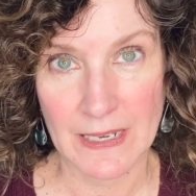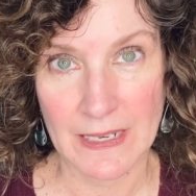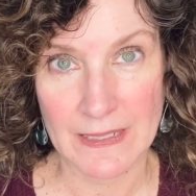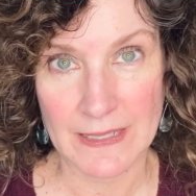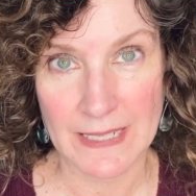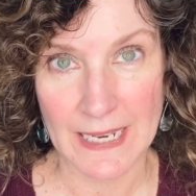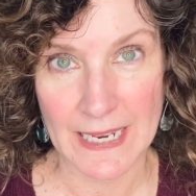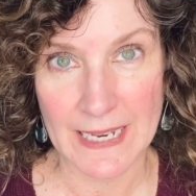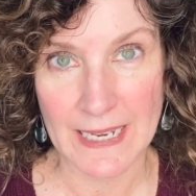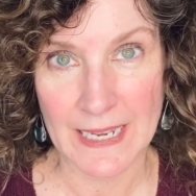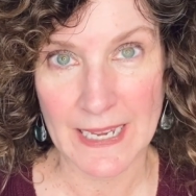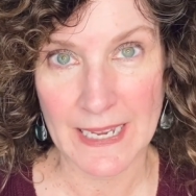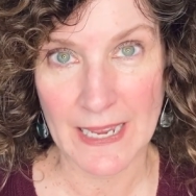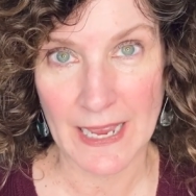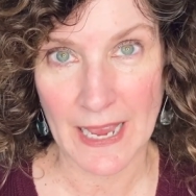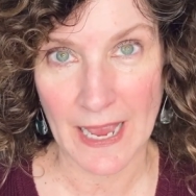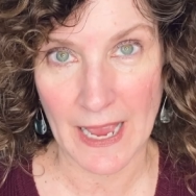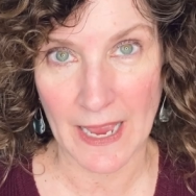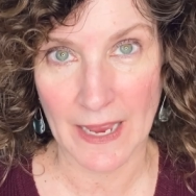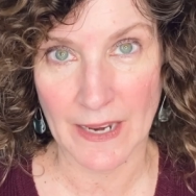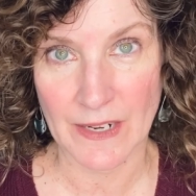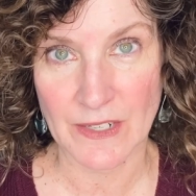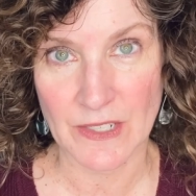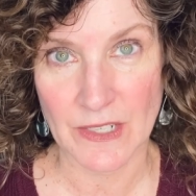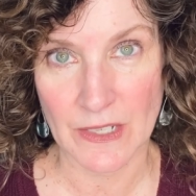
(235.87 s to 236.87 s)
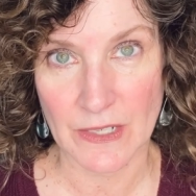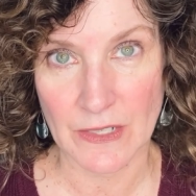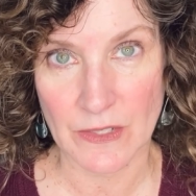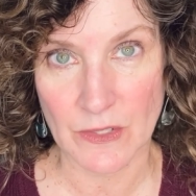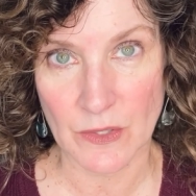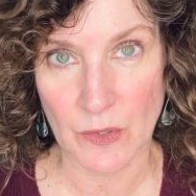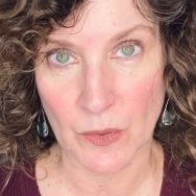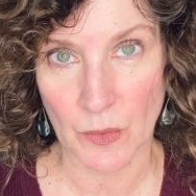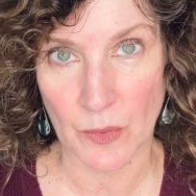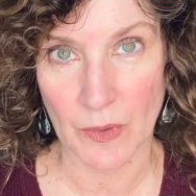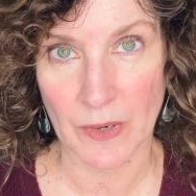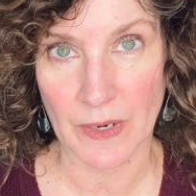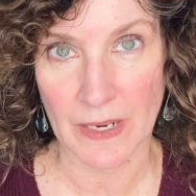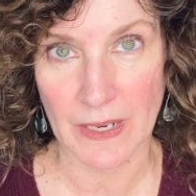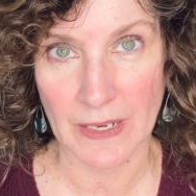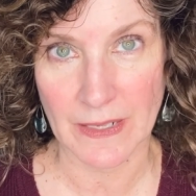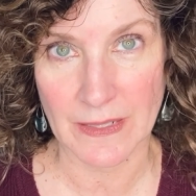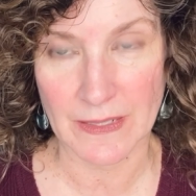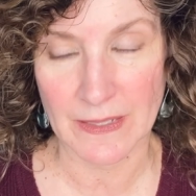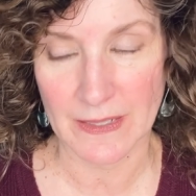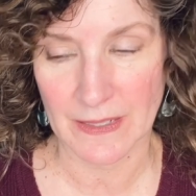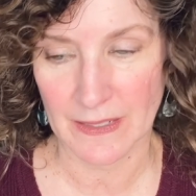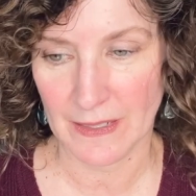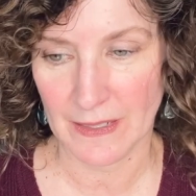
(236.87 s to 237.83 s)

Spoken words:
taking action toward it.